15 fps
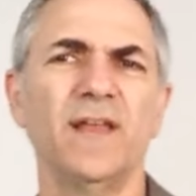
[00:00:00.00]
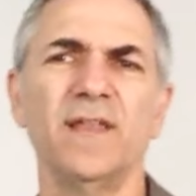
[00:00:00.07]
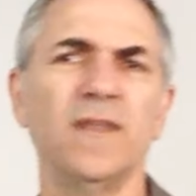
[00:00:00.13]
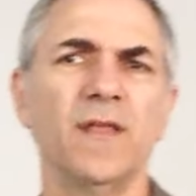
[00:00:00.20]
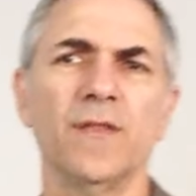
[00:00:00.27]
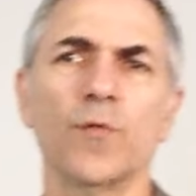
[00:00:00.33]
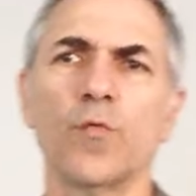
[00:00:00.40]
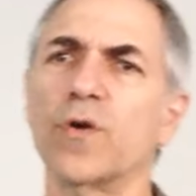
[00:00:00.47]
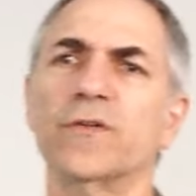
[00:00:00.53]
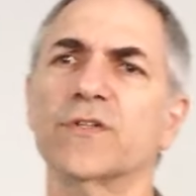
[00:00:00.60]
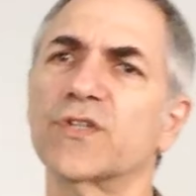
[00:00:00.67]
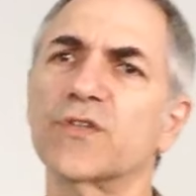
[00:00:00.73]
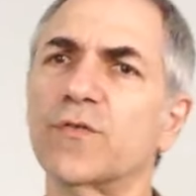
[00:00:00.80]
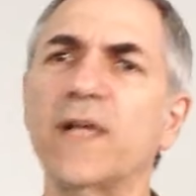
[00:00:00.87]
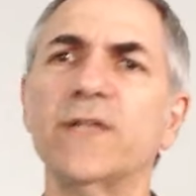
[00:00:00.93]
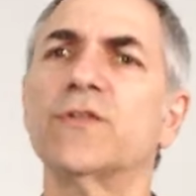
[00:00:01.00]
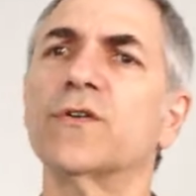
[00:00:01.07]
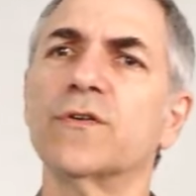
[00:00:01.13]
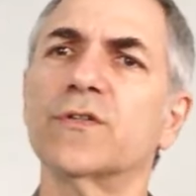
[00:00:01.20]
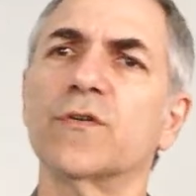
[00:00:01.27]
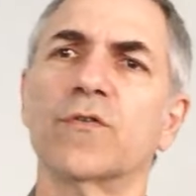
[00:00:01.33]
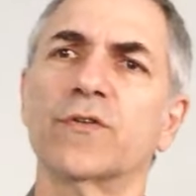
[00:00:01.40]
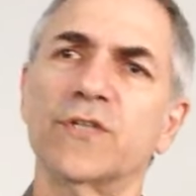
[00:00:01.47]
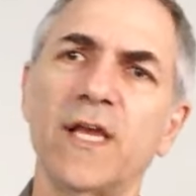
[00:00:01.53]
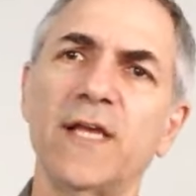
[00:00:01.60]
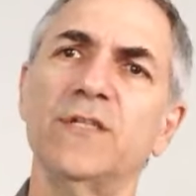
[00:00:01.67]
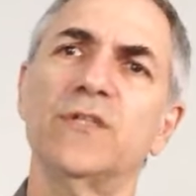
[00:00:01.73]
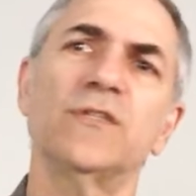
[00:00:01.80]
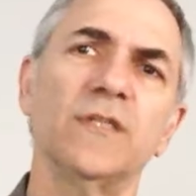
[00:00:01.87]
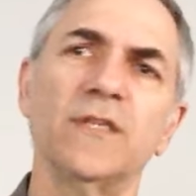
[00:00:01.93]
and there weren't stressors or
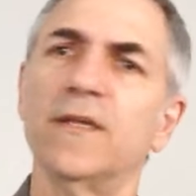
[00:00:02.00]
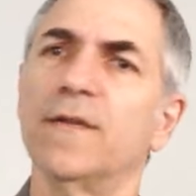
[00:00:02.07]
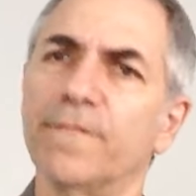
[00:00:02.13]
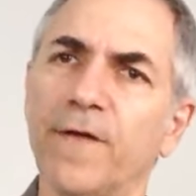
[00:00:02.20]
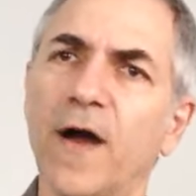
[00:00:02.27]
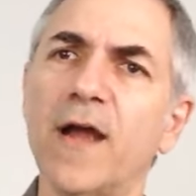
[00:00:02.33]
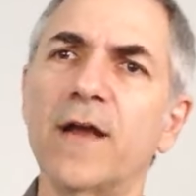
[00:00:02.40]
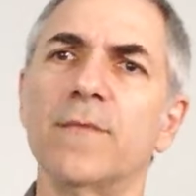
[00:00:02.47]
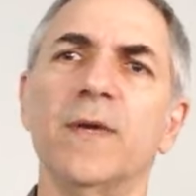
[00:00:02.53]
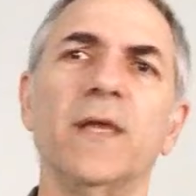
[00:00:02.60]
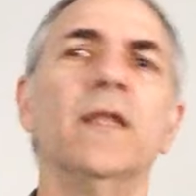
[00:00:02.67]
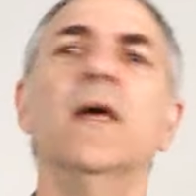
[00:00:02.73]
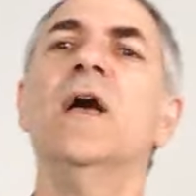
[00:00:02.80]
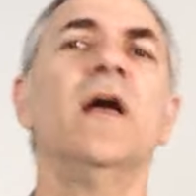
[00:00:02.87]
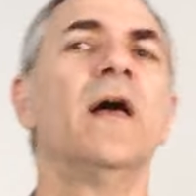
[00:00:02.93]
changes in the environment,